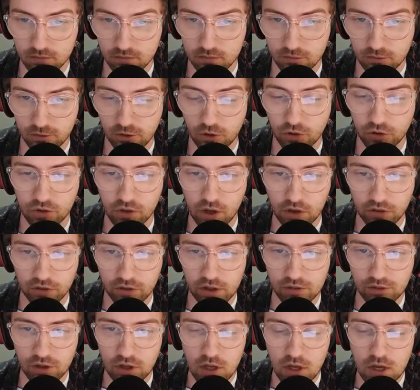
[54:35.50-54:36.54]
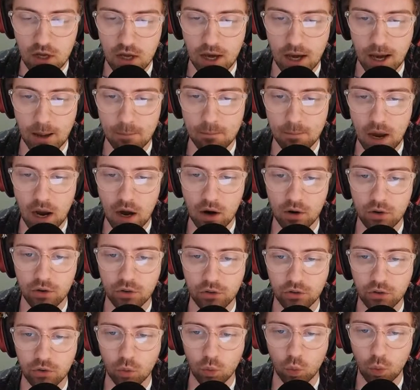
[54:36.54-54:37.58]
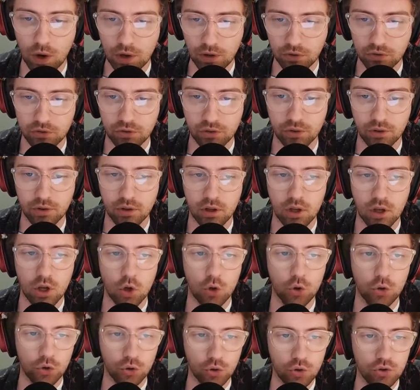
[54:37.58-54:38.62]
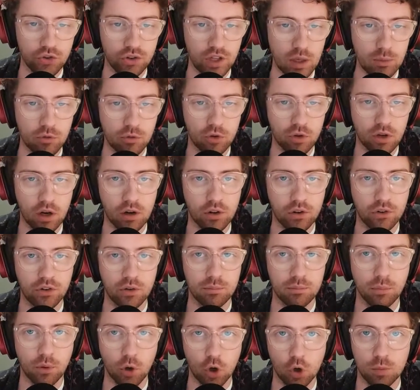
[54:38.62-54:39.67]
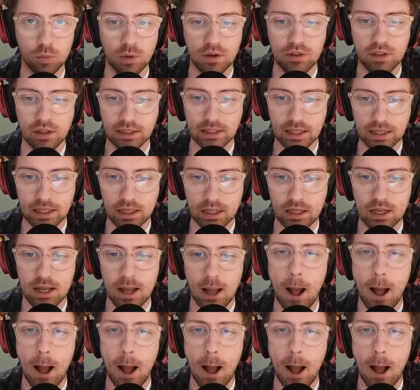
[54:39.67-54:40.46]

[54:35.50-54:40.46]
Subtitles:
Feels nice and even. Mariners, Western, 2 teams who currently sit bottom of the ladder.